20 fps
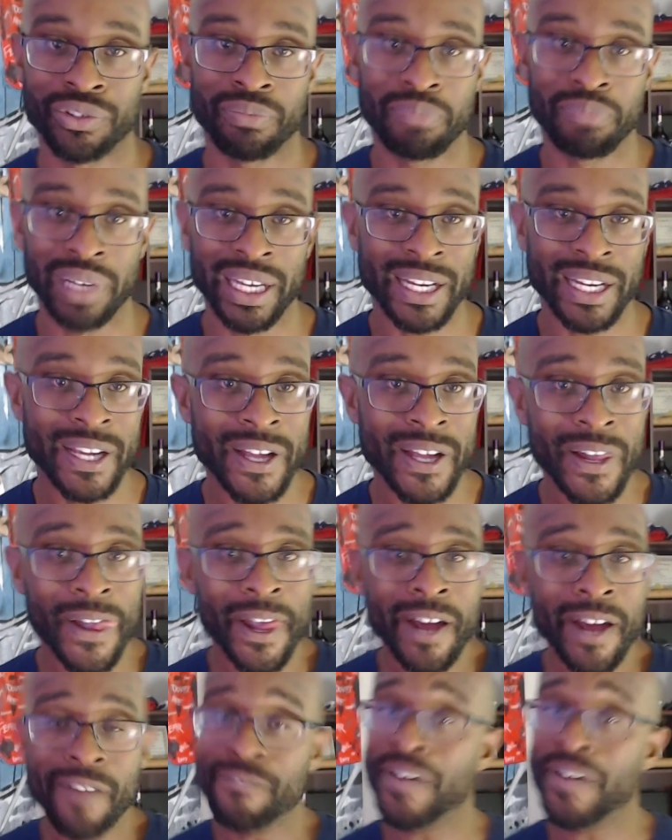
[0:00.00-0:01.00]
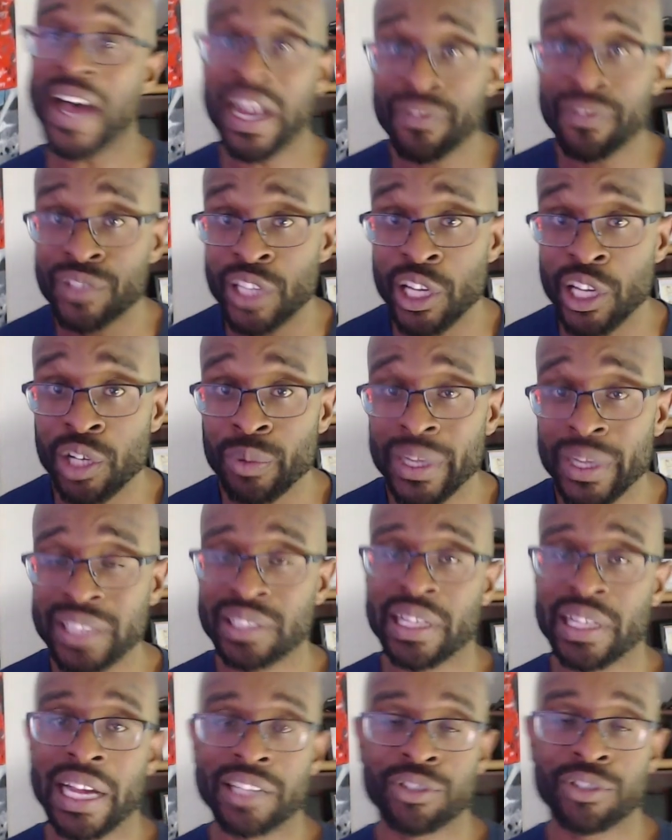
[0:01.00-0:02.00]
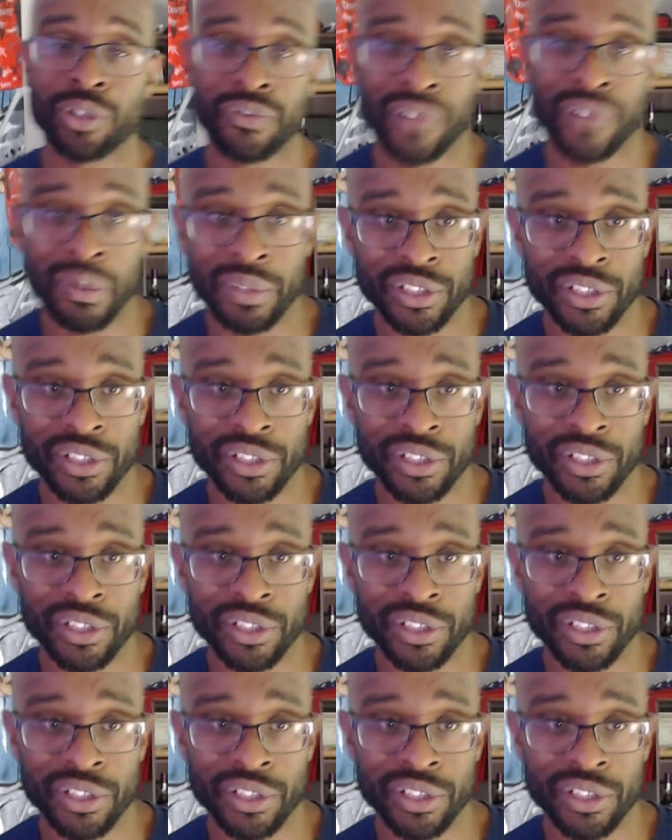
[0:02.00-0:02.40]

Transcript: but 5 takeaways that I took from it.